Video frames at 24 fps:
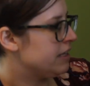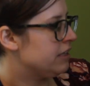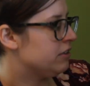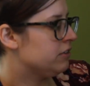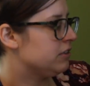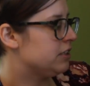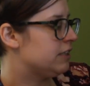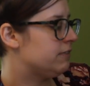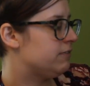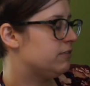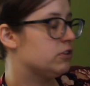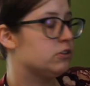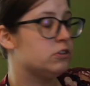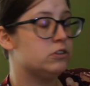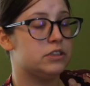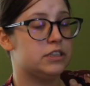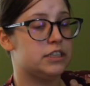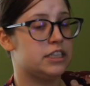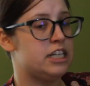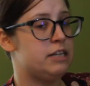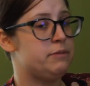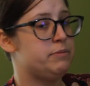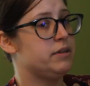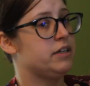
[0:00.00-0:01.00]
a little difficult to
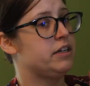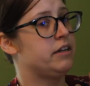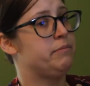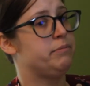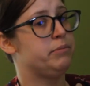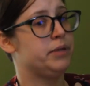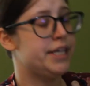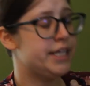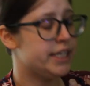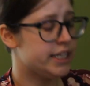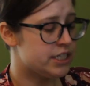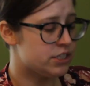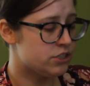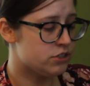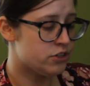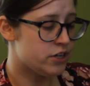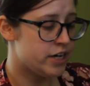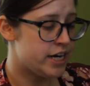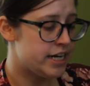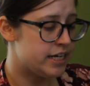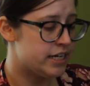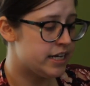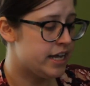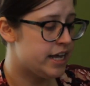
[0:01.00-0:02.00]
keep it completely
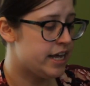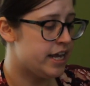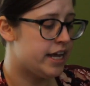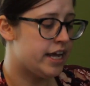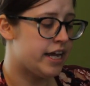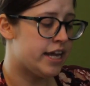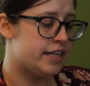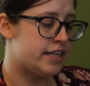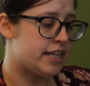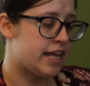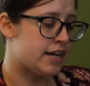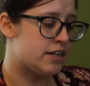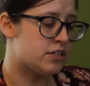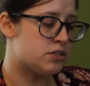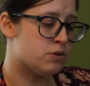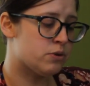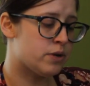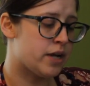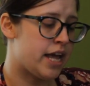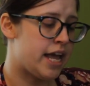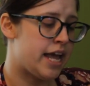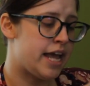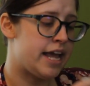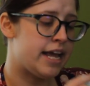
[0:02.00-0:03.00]
straight, and that is
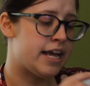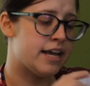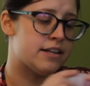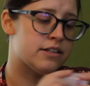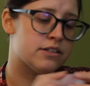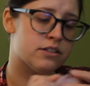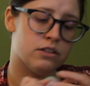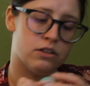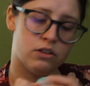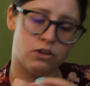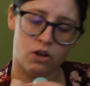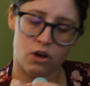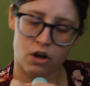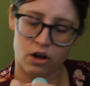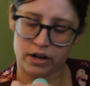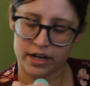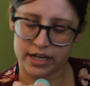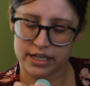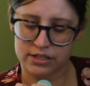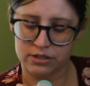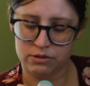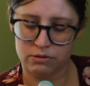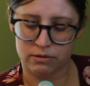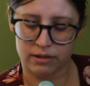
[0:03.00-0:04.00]
okay as long
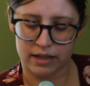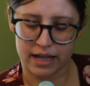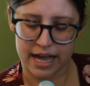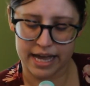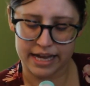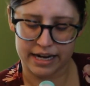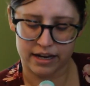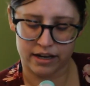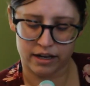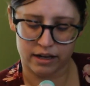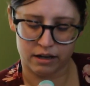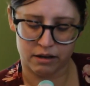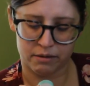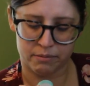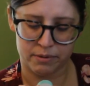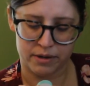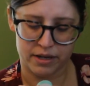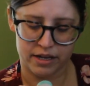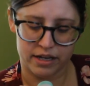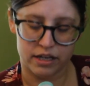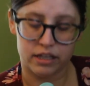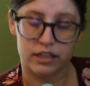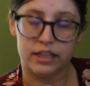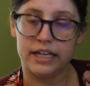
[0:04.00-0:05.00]
as you line up
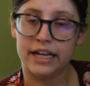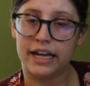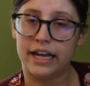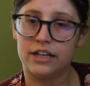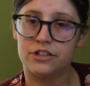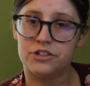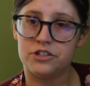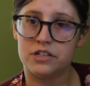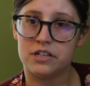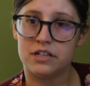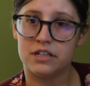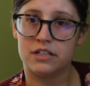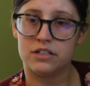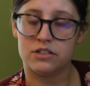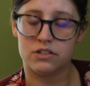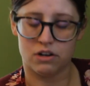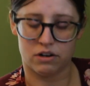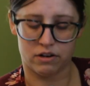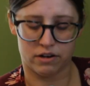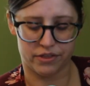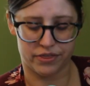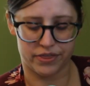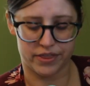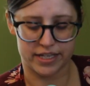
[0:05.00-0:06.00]
the edges
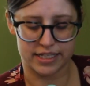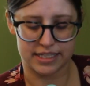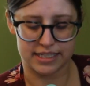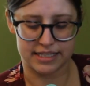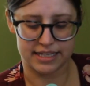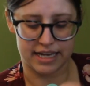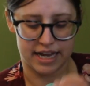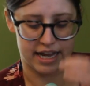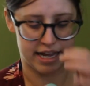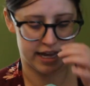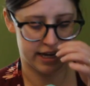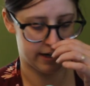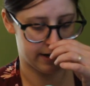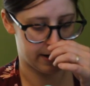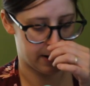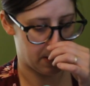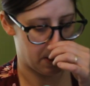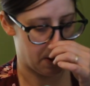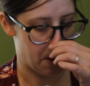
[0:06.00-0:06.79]
on this side.